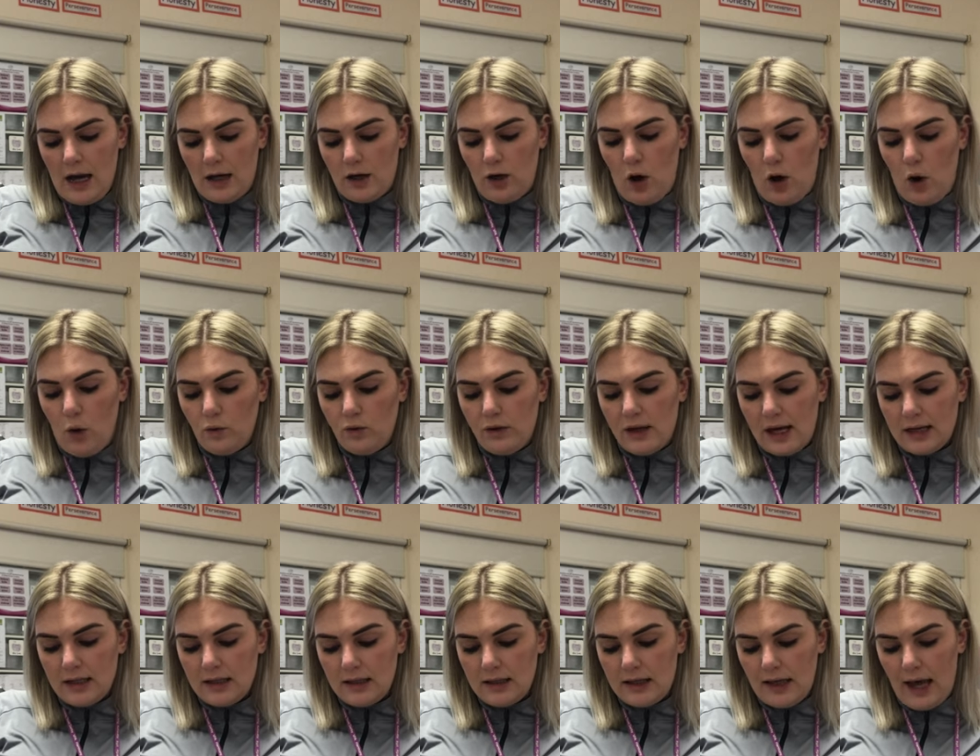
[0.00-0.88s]
and hold the
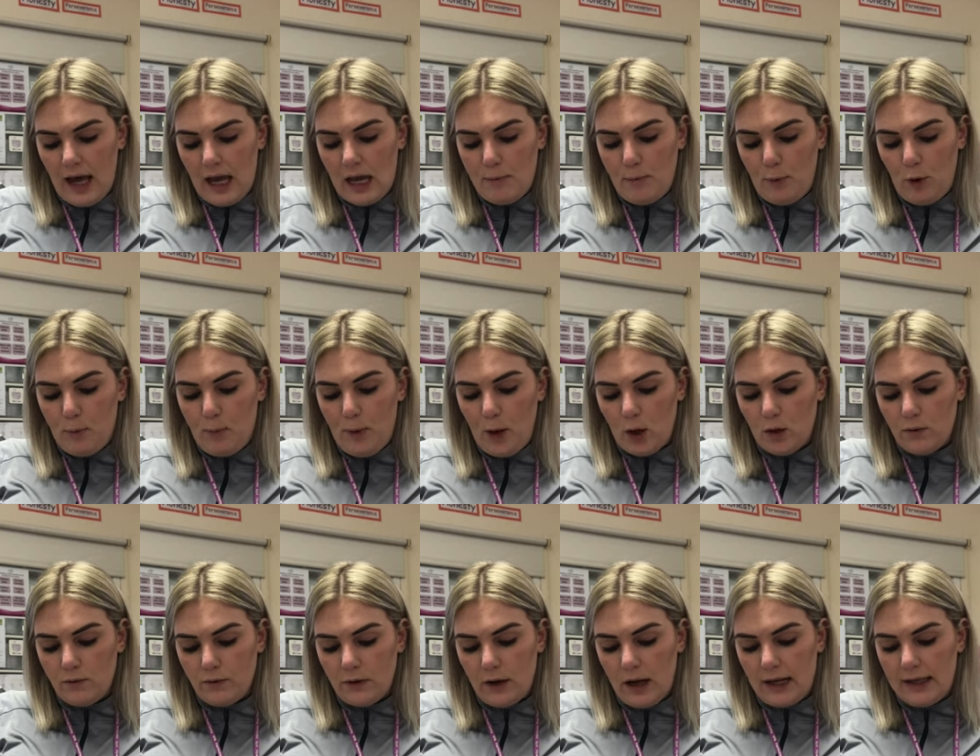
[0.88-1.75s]
end of the cape up
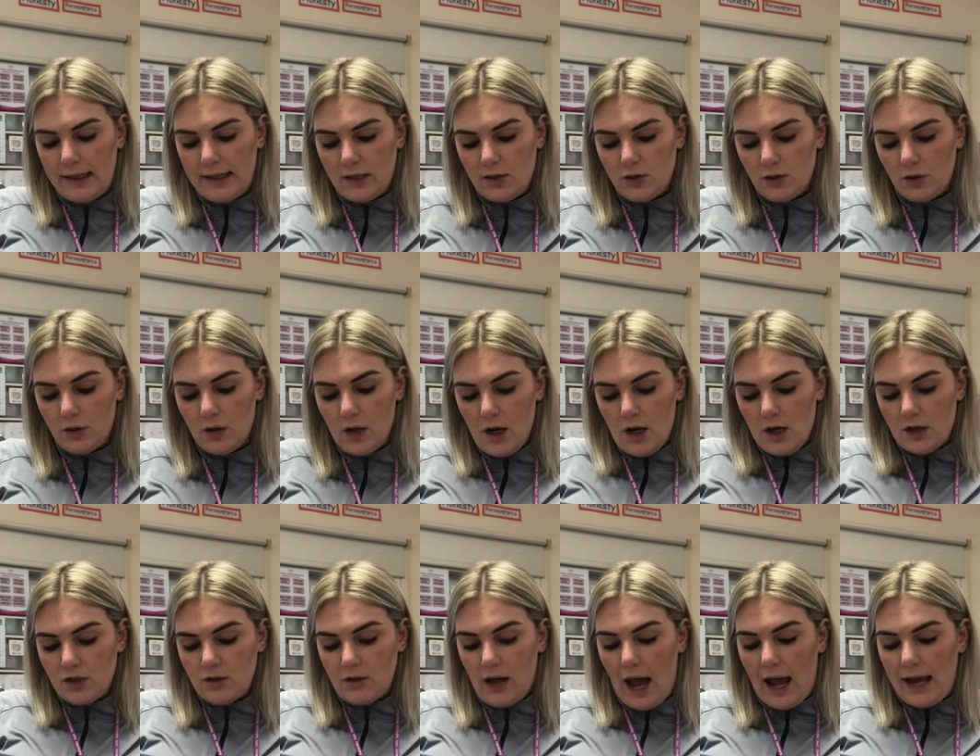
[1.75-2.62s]
over a little
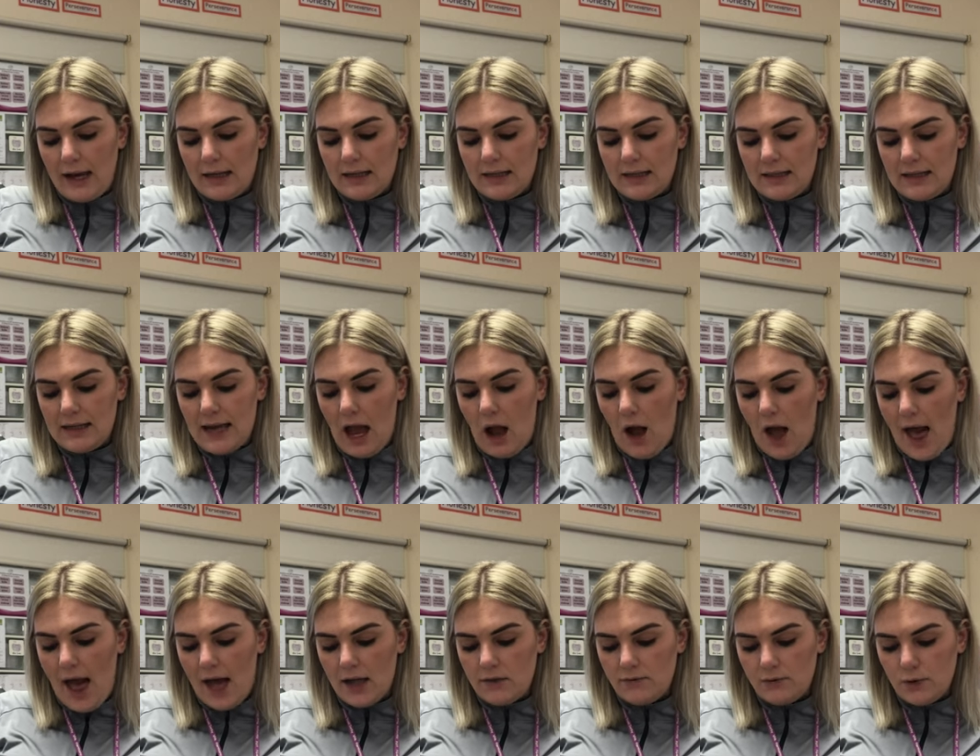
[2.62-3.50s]
so that I can see out
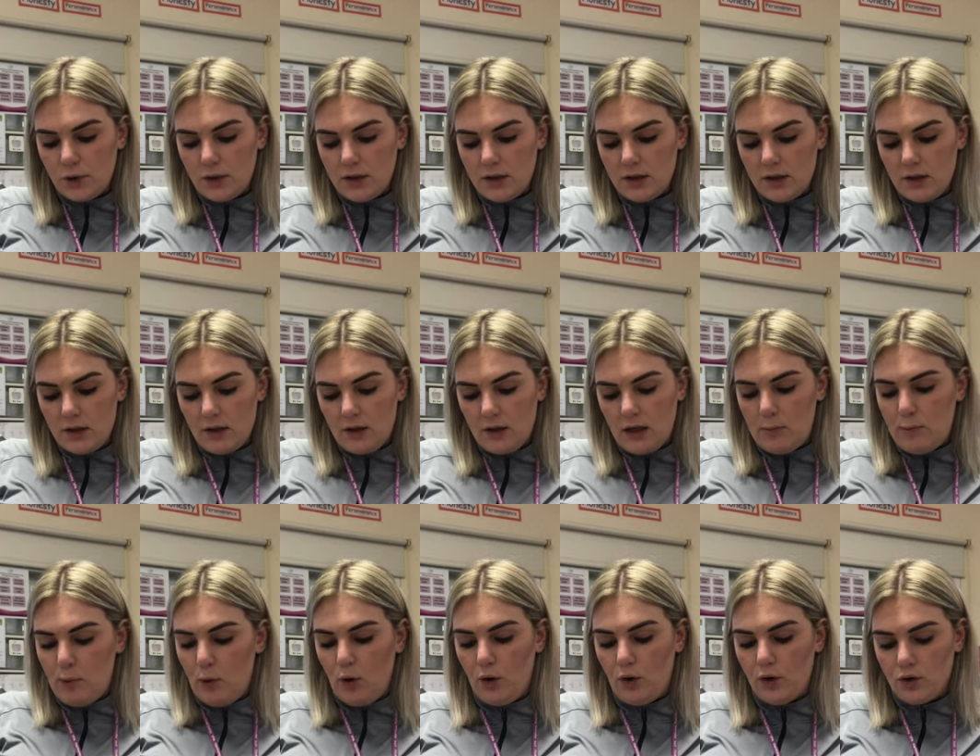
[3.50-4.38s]
ahead of us.
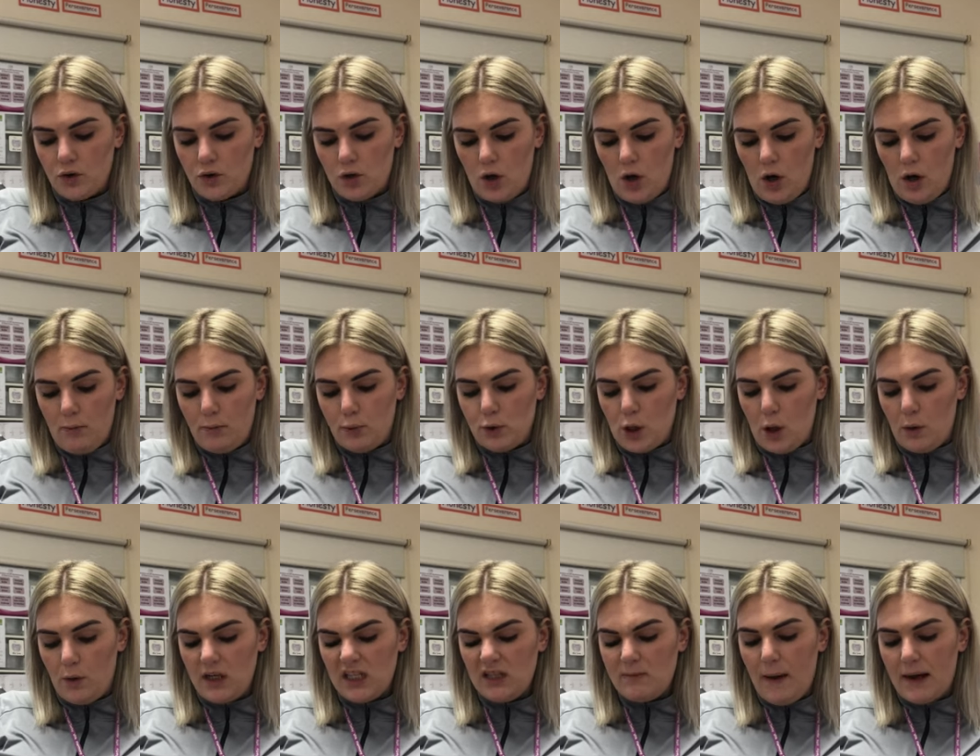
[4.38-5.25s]
He paused. But
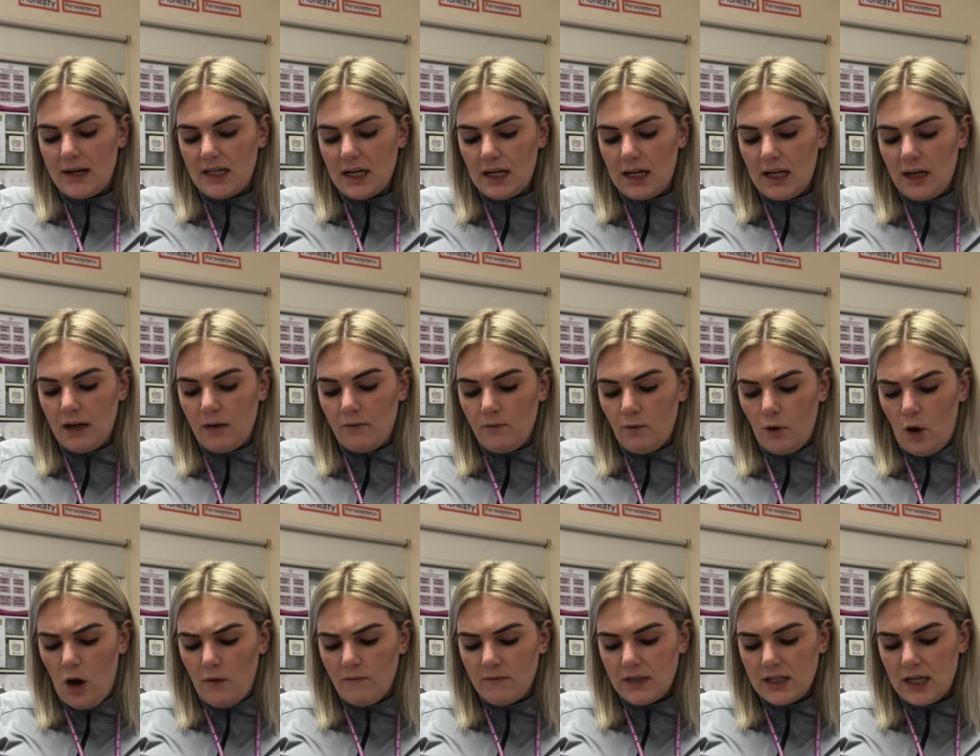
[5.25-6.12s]
don't expect any com-
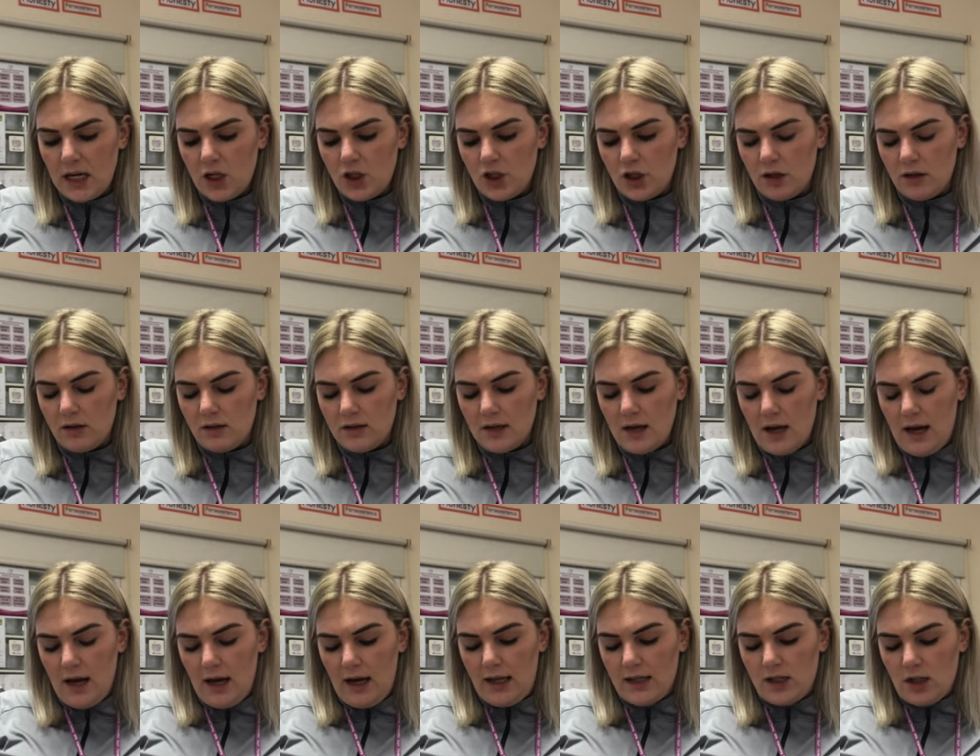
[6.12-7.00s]
conversations.
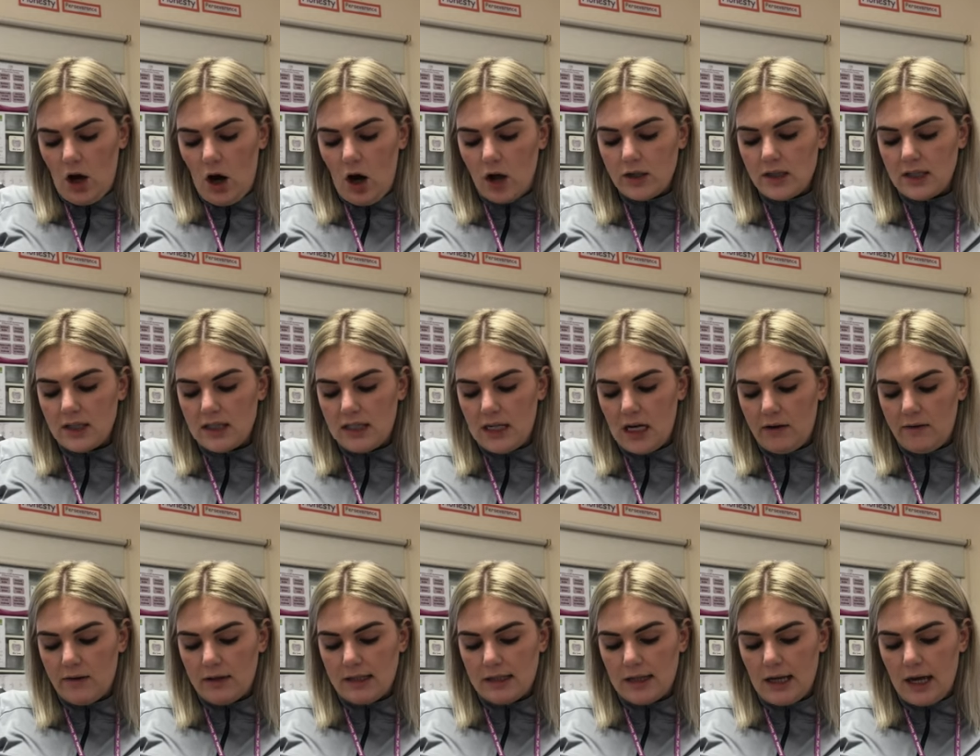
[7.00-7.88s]
It's hard to
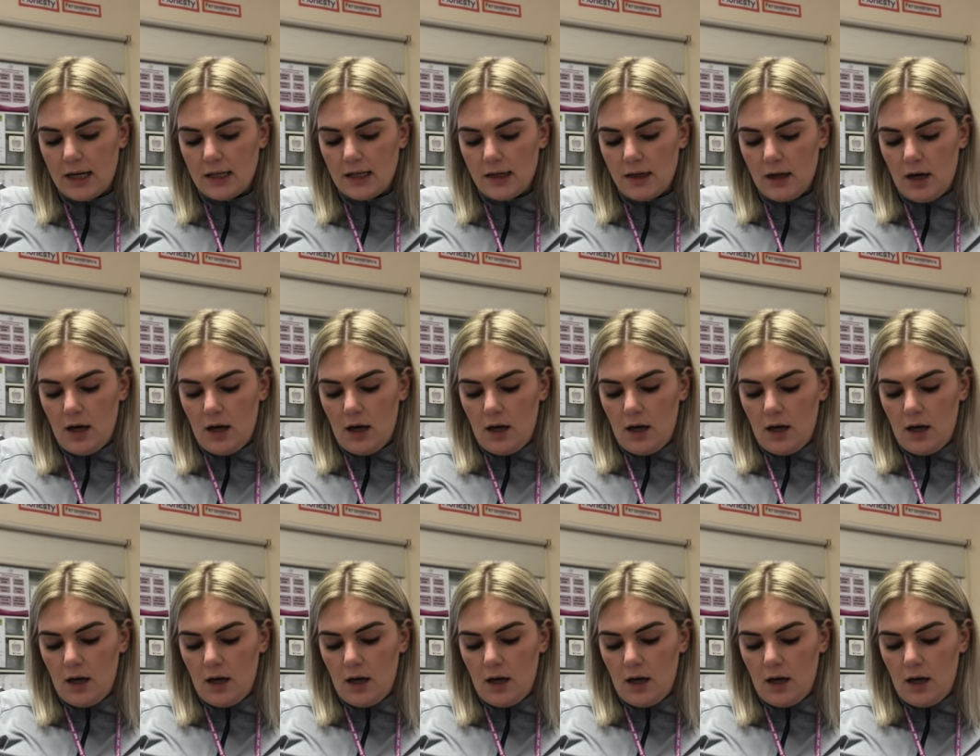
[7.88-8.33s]
steer a sled.